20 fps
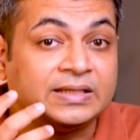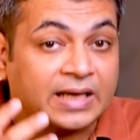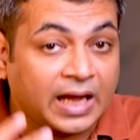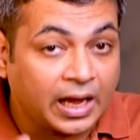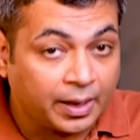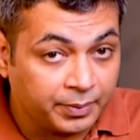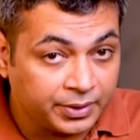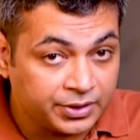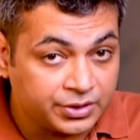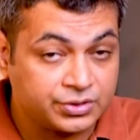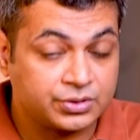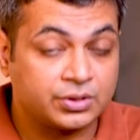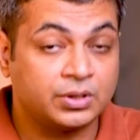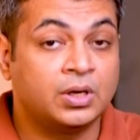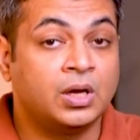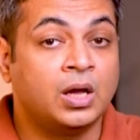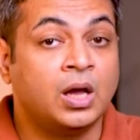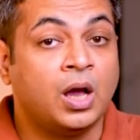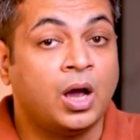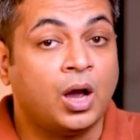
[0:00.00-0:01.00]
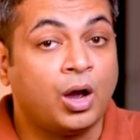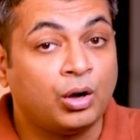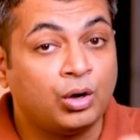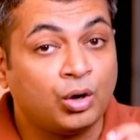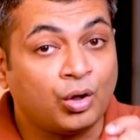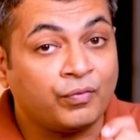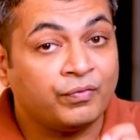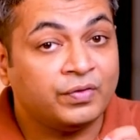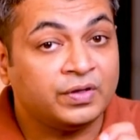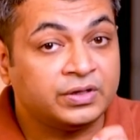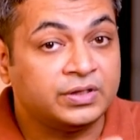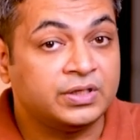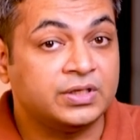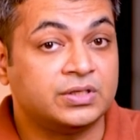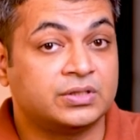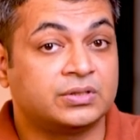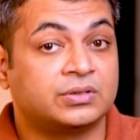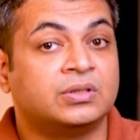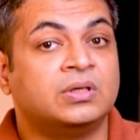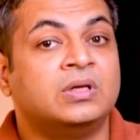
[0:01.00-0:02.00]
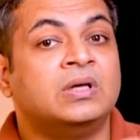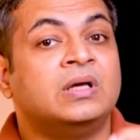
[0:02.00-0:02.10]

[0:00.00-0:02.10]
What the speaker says: damage. Along with this,